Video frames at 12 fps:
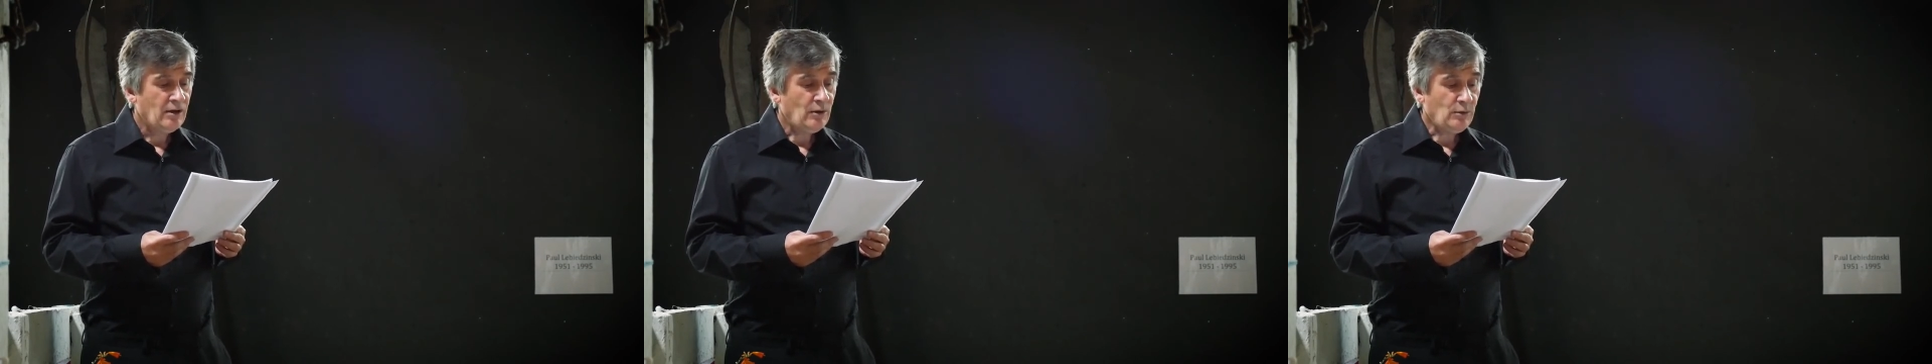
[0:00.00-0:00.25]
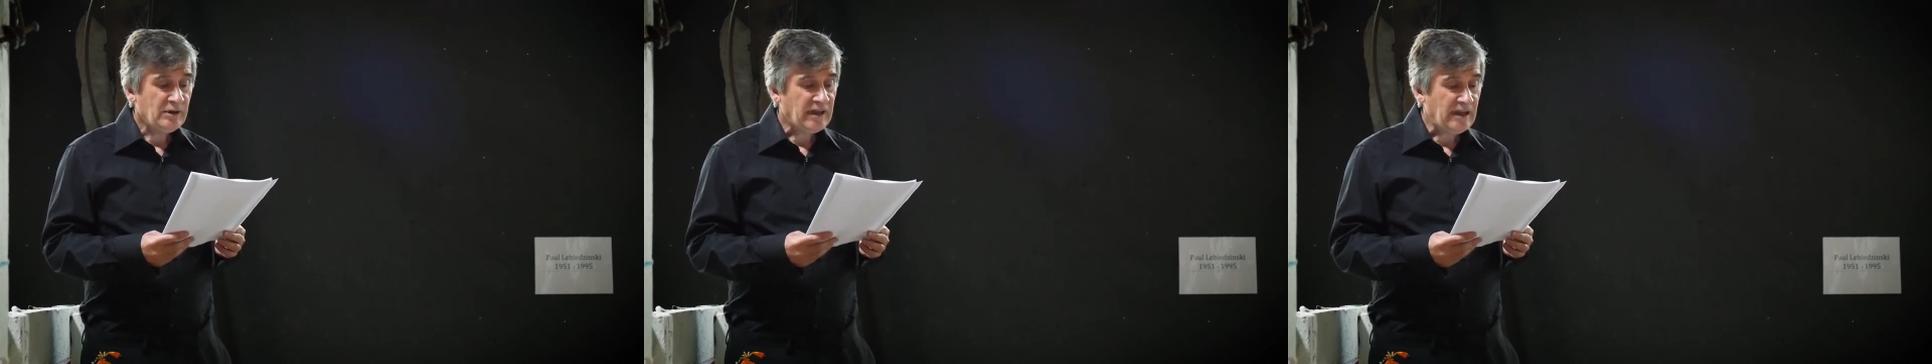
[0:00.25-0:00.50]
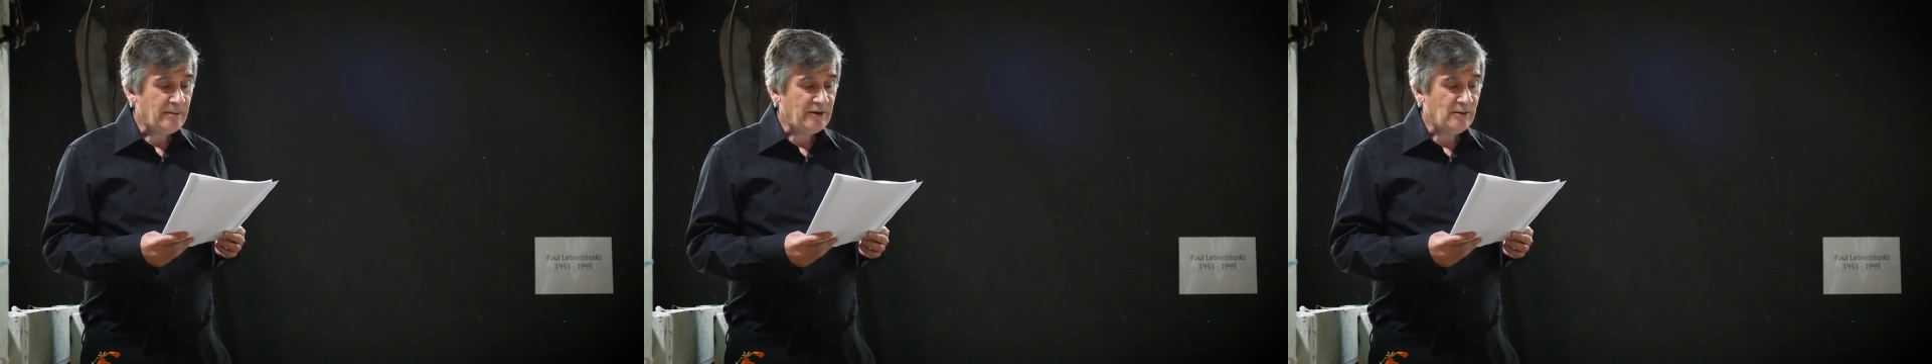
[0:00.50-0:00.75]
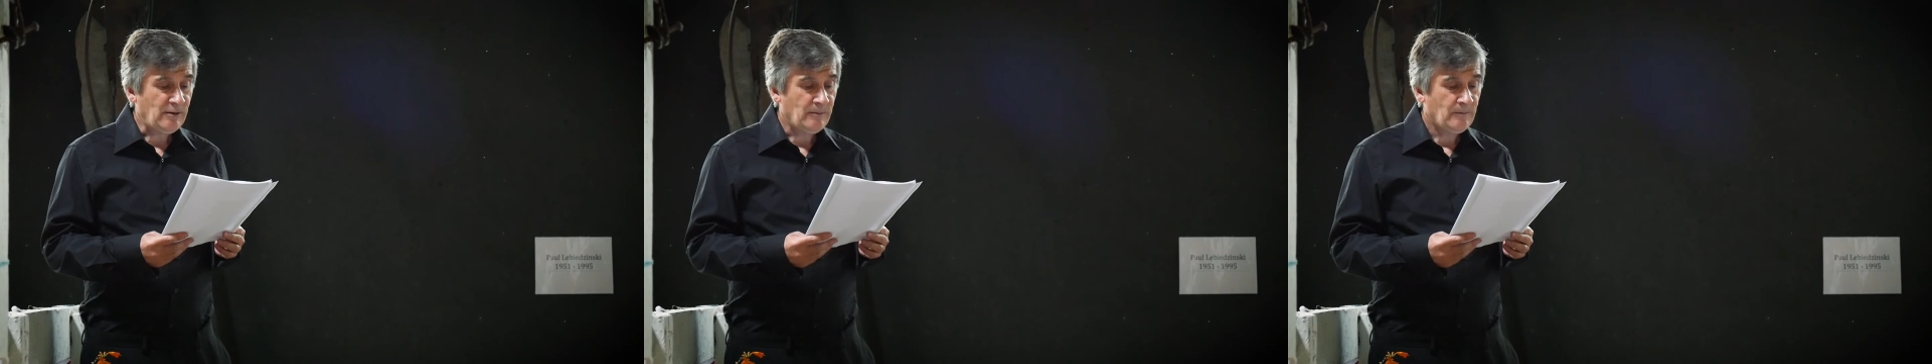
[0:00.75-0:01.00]
Old
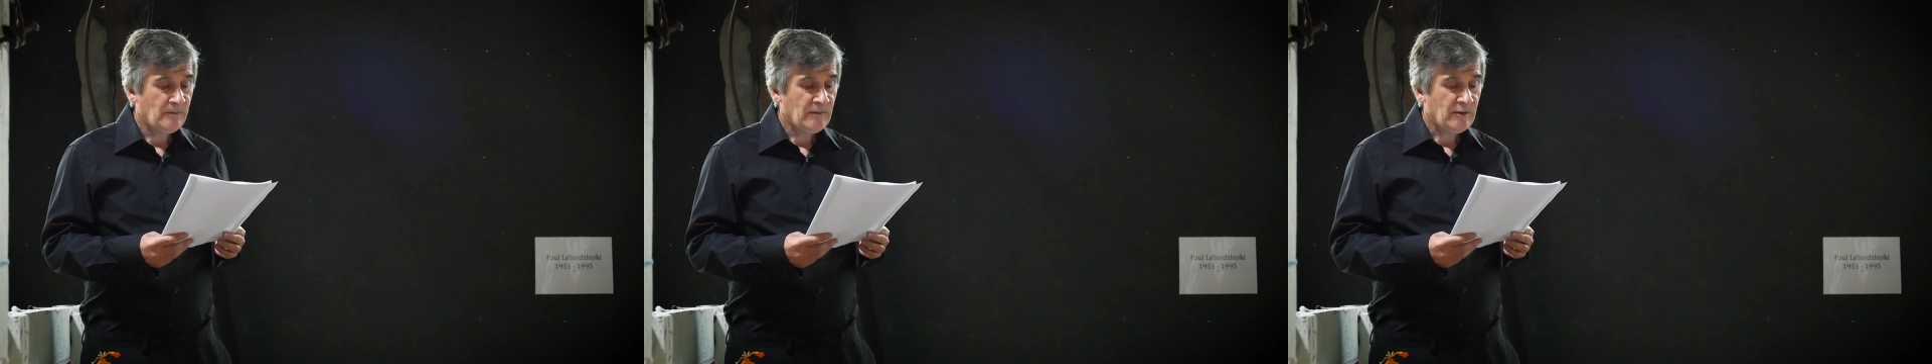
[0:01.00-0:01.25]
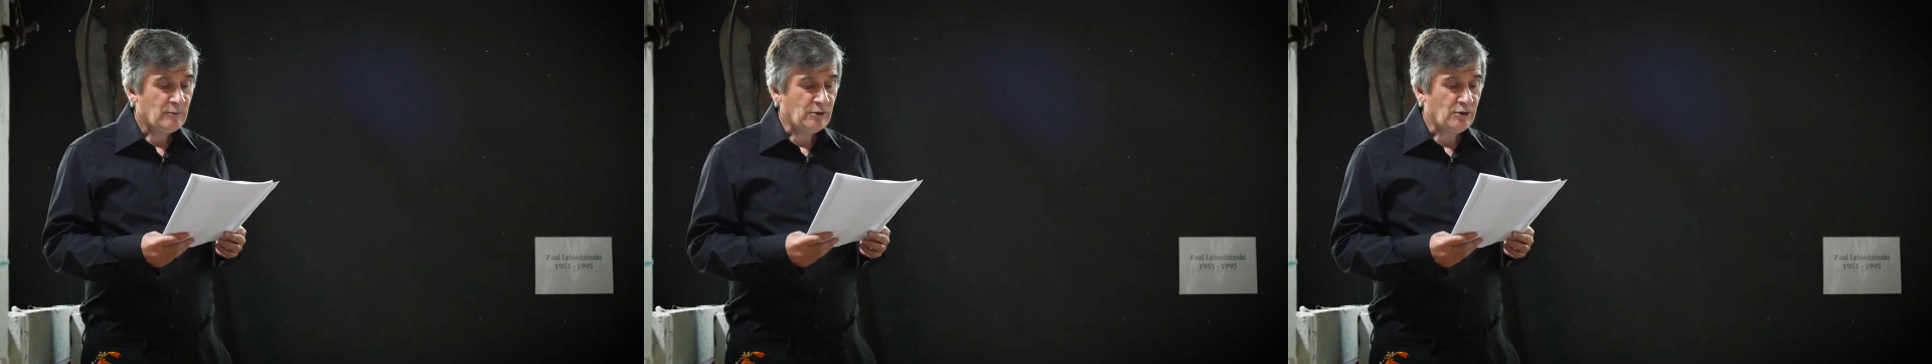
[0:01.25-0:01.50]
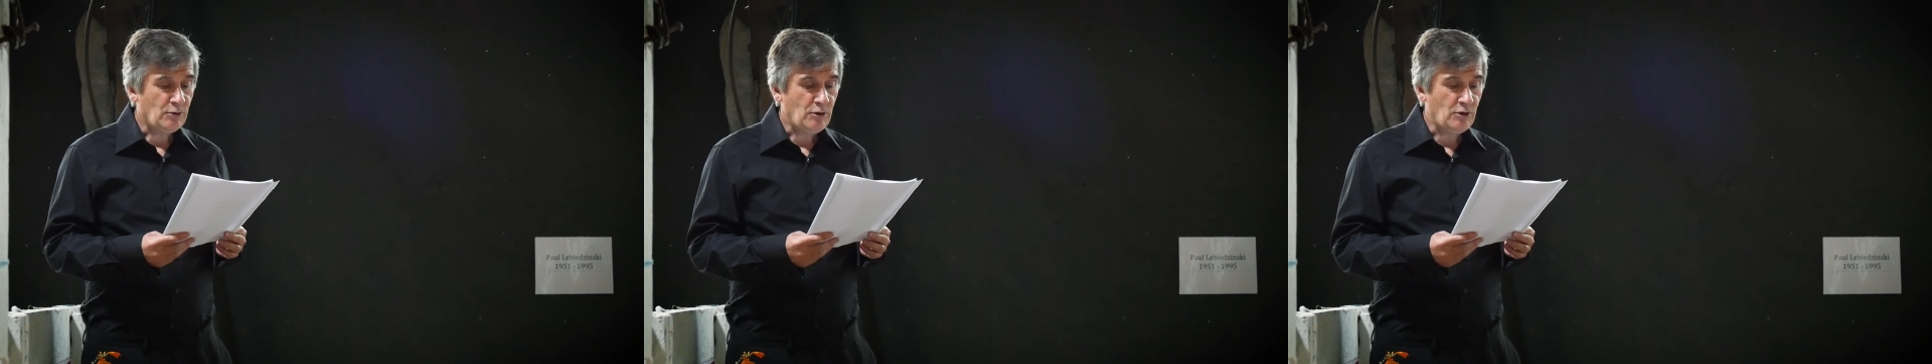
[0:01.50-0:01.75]
Gabriel will go